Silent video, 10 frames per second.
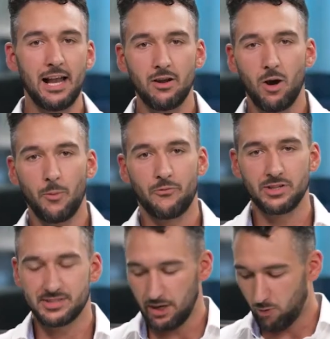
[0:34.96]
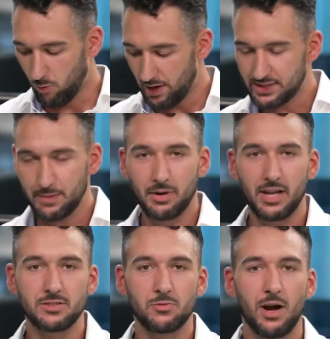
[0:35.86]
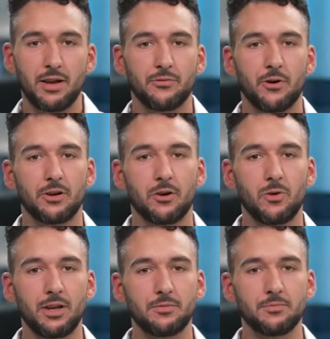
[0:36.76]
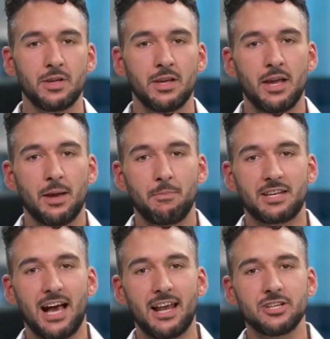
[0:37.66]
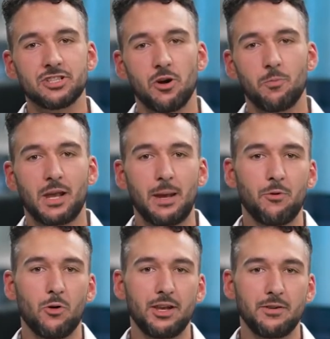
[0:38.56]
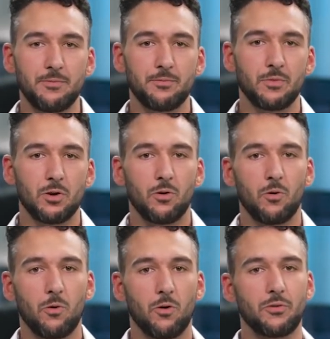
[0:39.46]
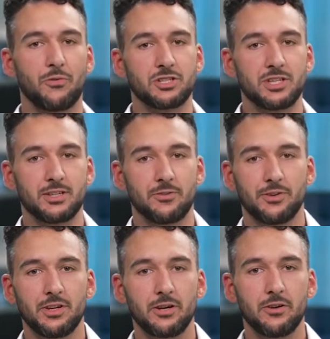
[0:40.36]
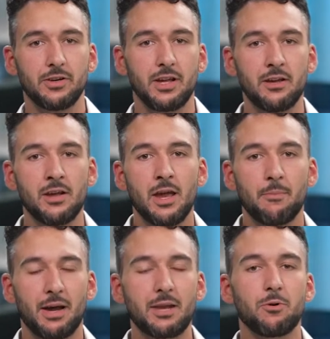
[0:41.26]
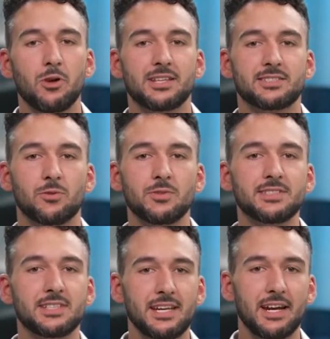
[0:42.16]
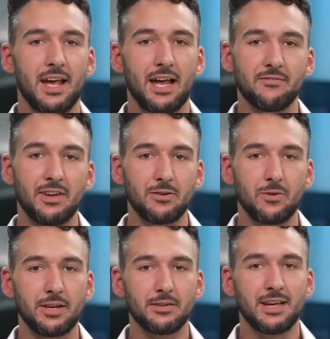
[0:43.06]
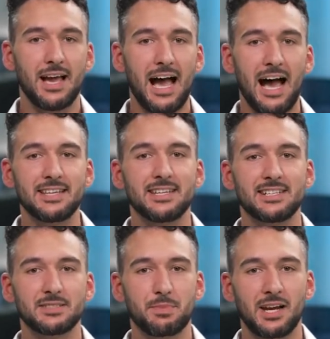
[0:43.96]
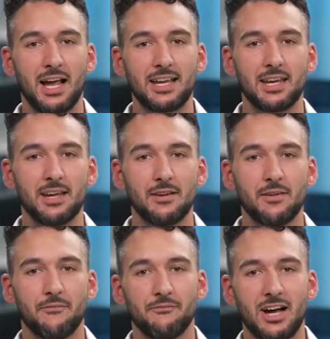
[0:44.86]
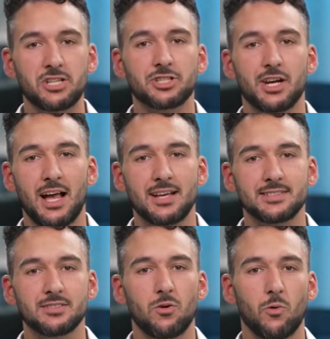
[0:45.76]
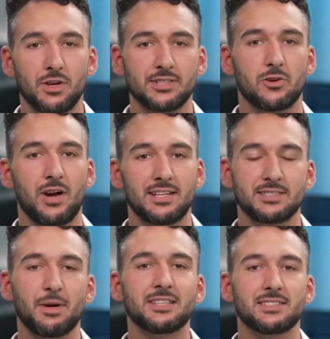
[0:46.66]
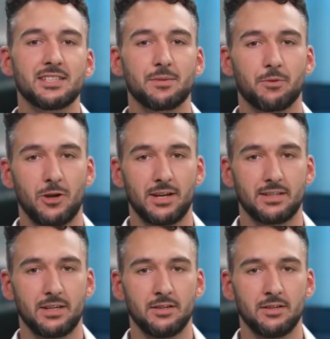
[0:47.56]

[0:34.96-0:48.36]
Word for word: Whether for high temperature requirements, metallic environments and various substrates, temper-proof applications, ATEX areas, car washes or even smart city projects.